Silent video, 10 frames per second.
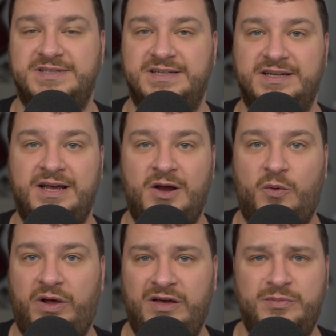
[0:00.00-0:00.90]
and
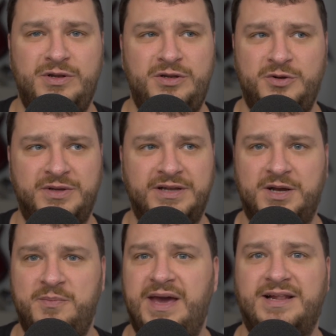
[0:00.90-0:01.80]
while I've been doing the
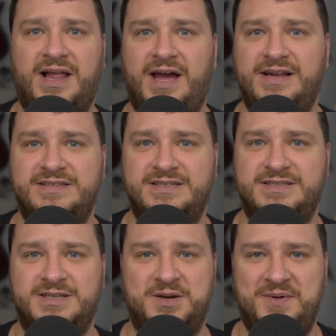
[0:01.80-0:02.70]
command line since
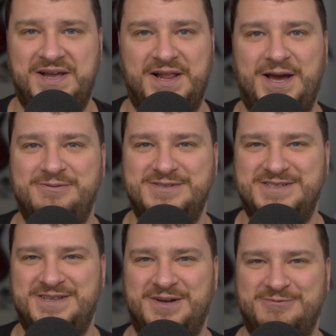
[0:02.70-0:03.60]
the command line
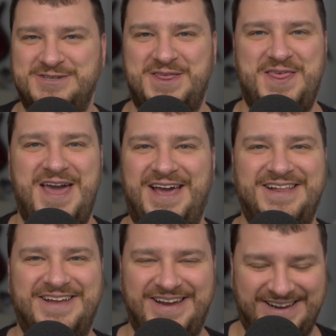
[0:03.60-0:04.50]
was a thing,
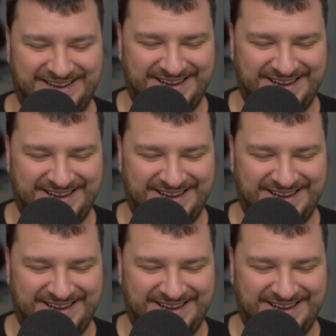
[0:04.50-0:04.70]
like,